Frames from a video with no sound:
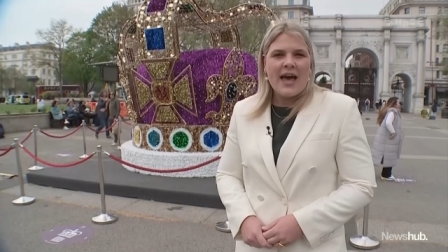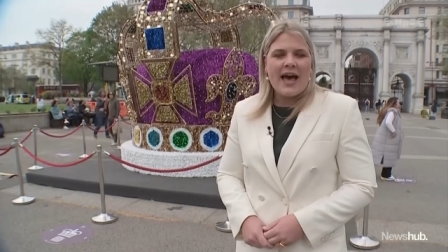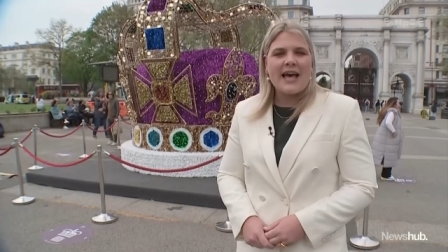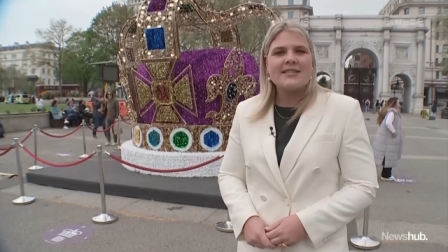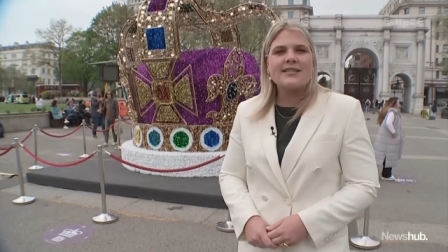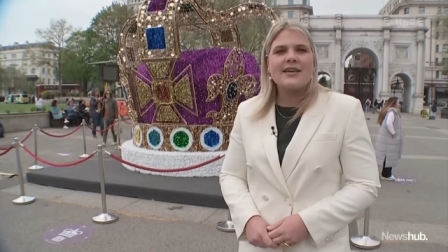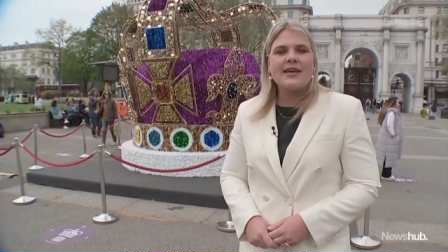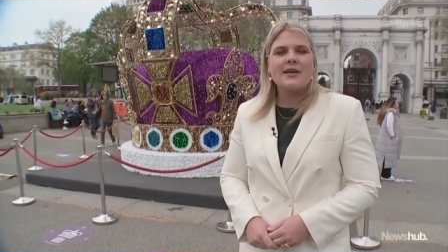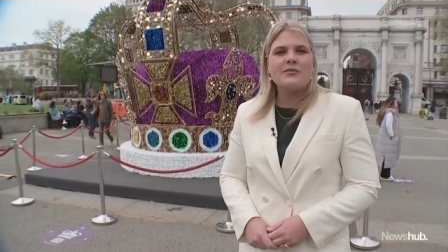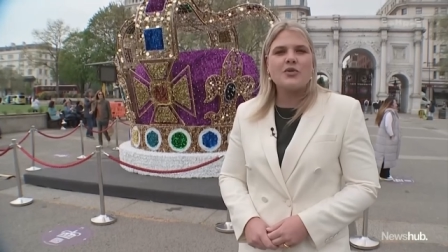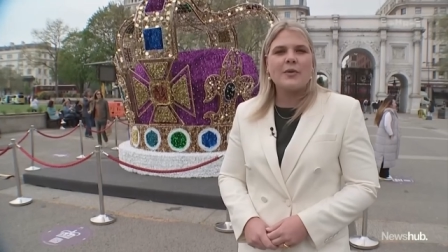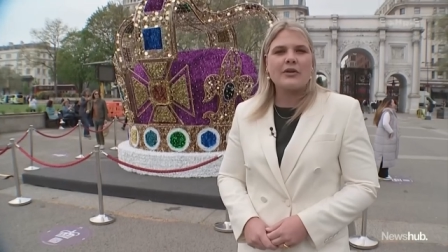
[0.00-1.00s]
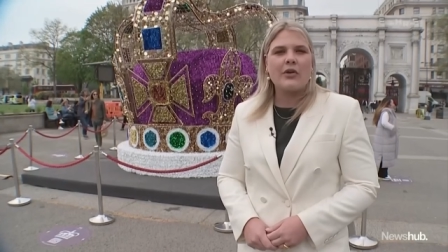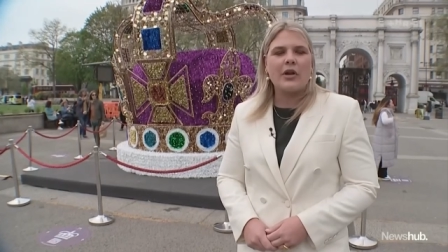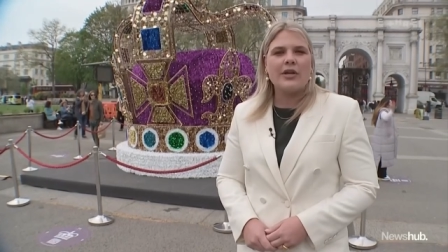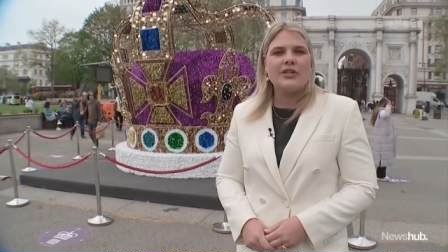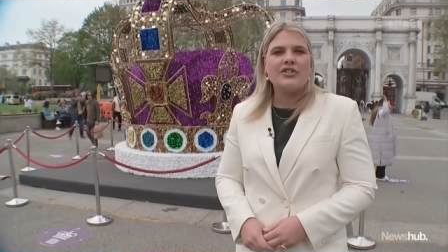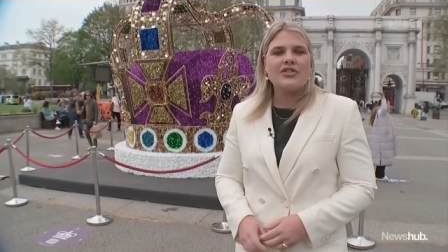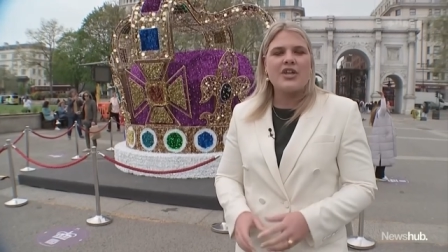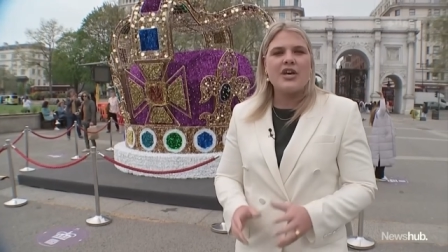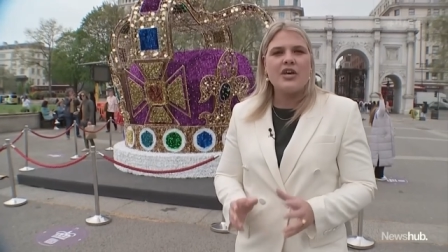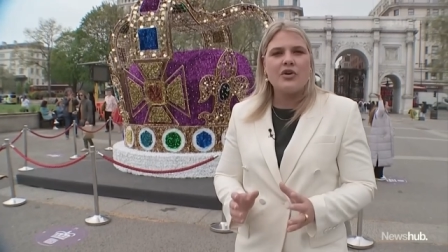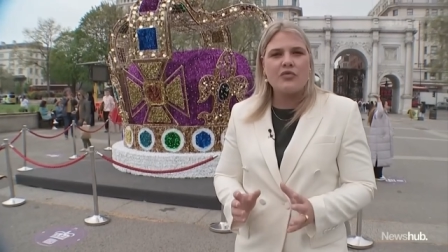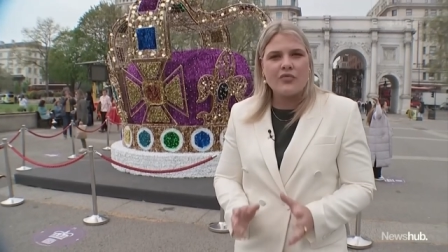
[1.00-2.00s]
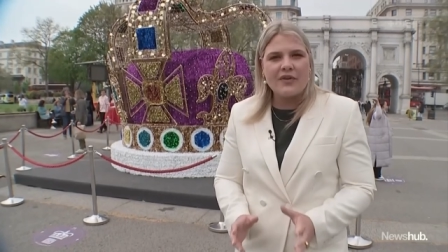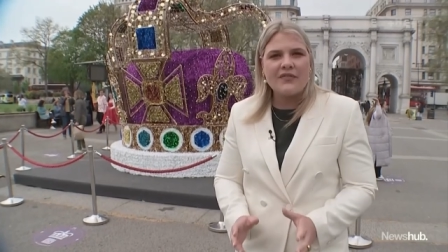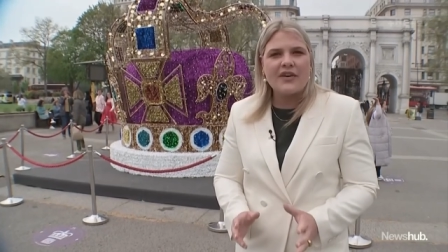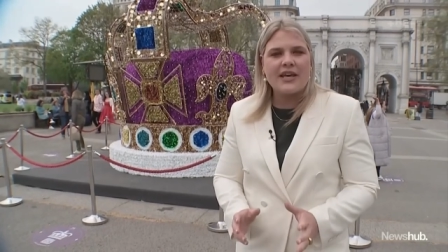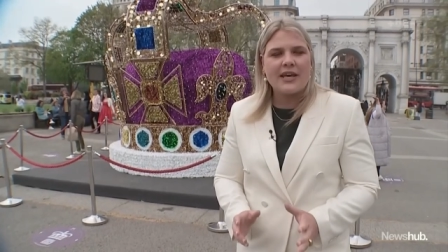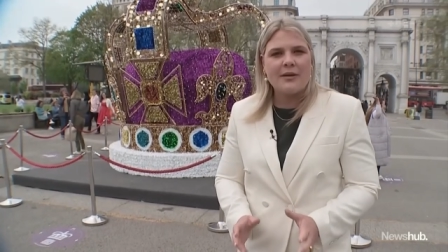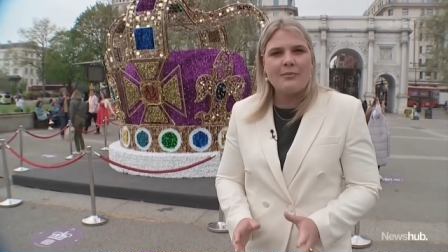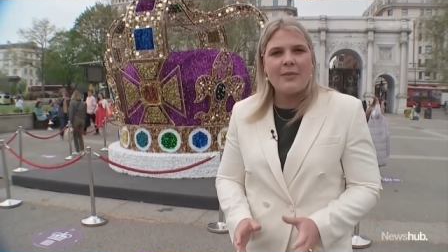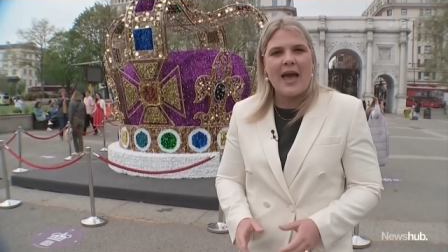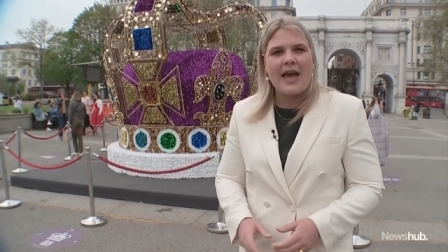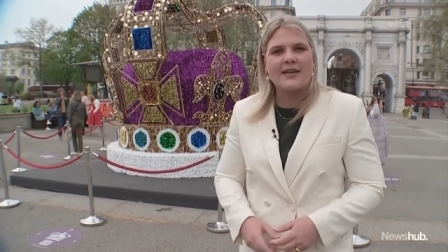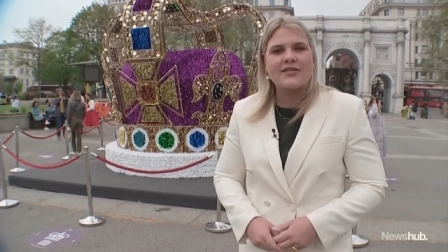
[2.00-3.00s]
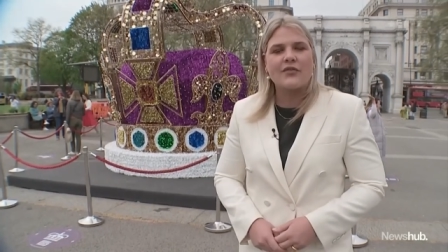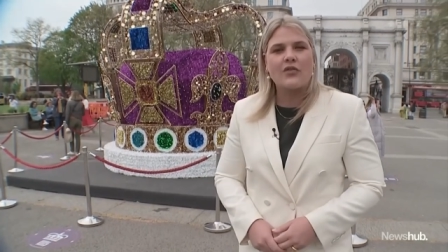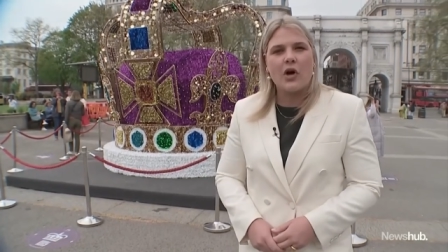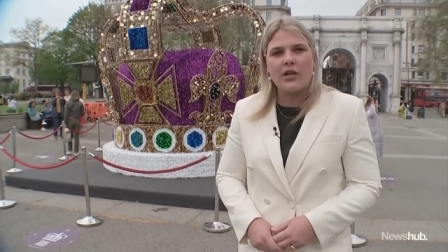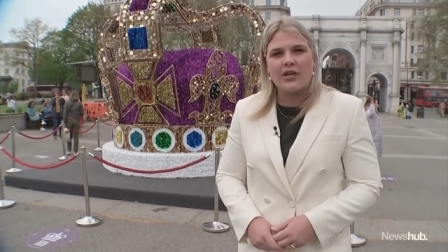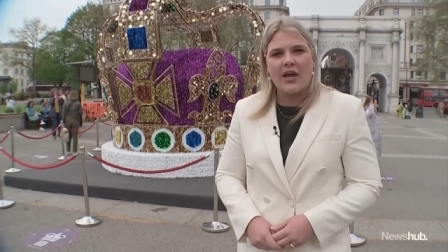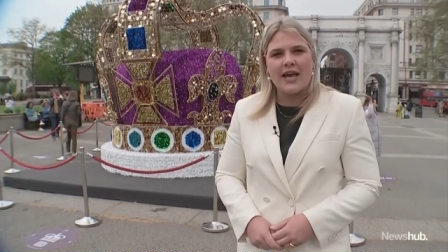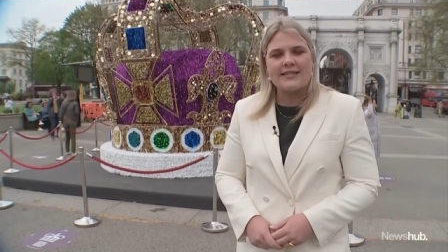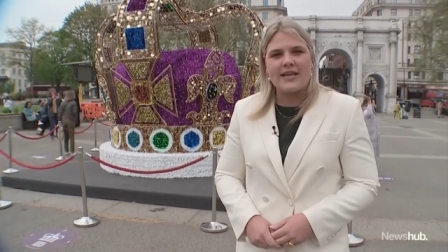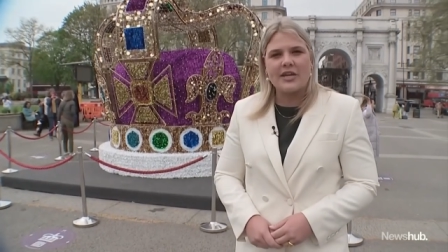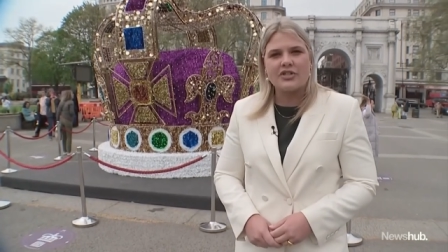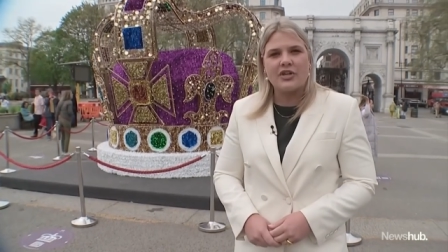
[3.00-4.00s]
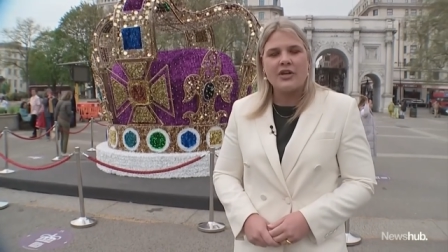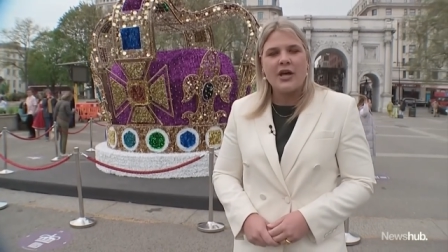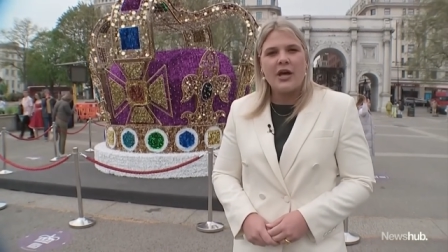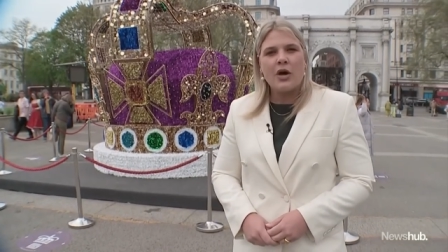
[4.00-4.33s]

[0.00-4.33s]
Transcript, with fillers: asking him to acknowledge the horrific impacts of colonisation